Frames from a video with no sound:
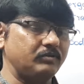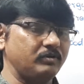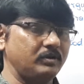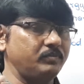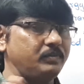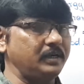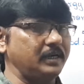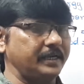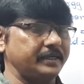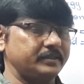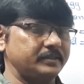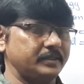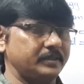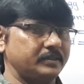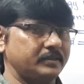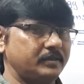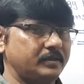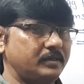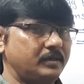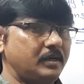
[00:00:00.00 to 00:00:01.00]
will be like that.
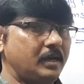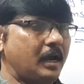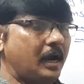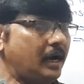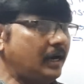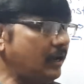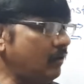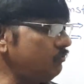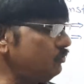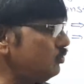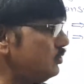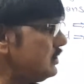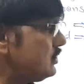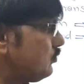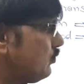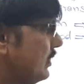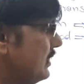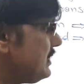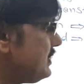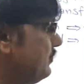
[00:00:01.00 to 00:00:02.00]
And afterwards
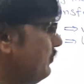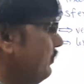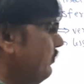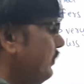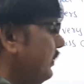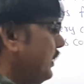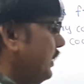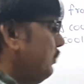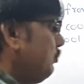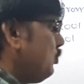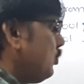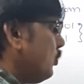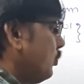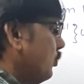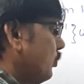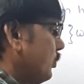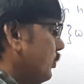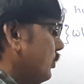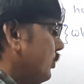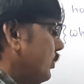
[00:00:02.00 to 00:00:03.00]
once if we
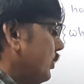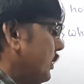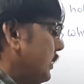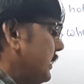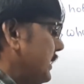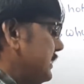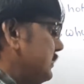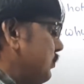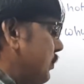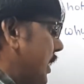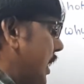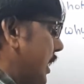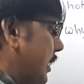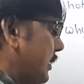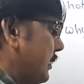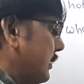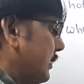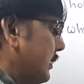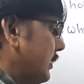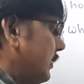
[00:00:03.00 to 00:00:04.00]
remove this
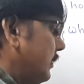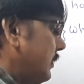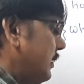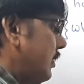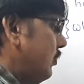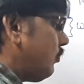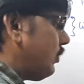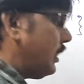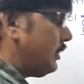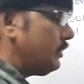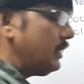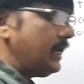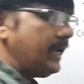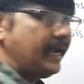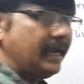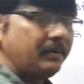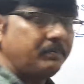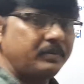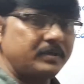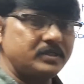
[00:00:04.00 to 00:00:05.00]
block, then what will
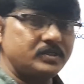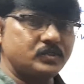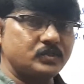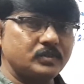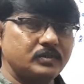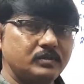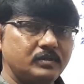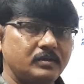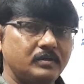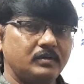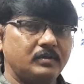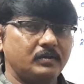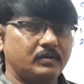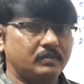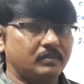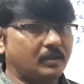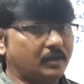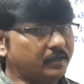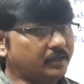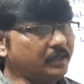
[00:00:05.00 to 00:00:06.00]
happens,
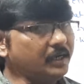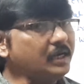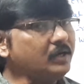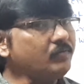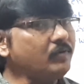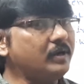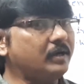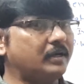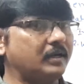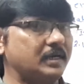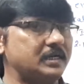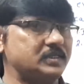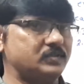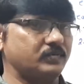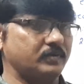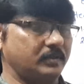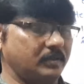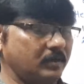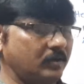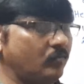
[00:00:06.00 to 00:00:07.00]
the heat will
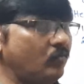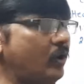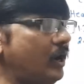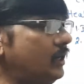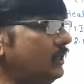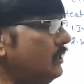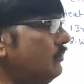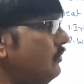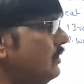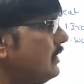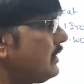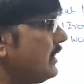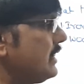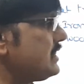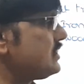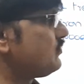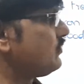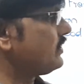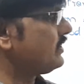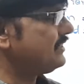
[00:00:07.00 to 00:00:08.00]
transfer, the water will
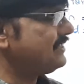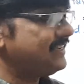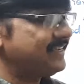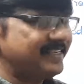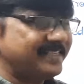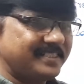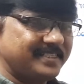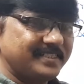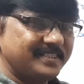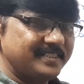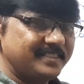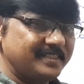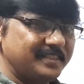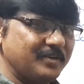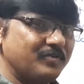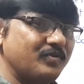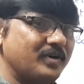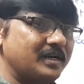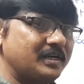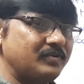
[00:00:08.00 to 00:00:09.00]
transfer. Yes, the
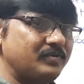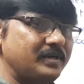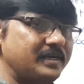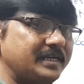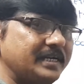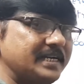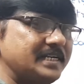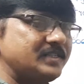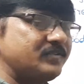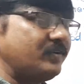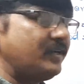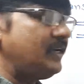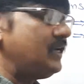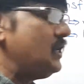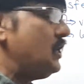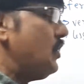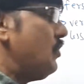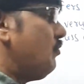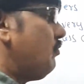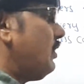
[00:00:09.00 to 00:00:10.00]
water will transfer
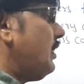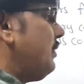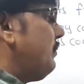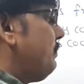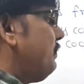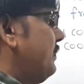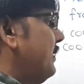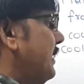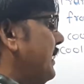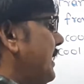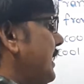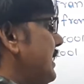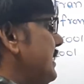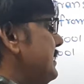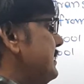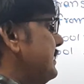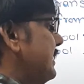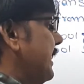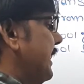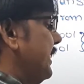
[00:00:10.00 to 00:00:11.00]
from A
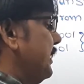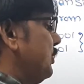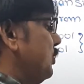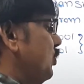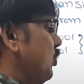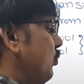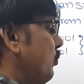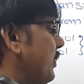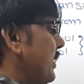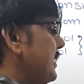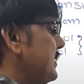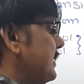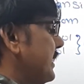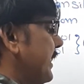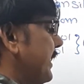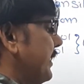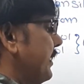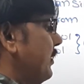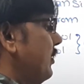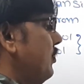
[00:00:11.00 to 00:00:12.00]
side to B
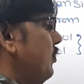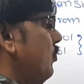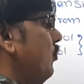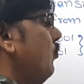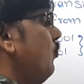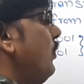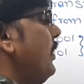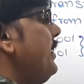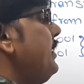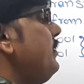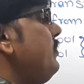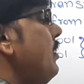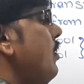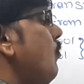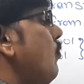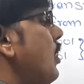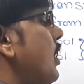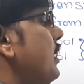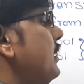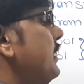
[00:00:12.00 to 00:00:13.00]
side. Why the
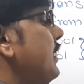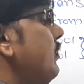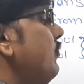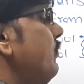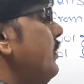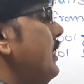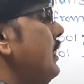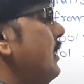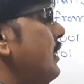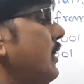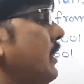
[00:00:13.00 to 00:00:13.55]
water will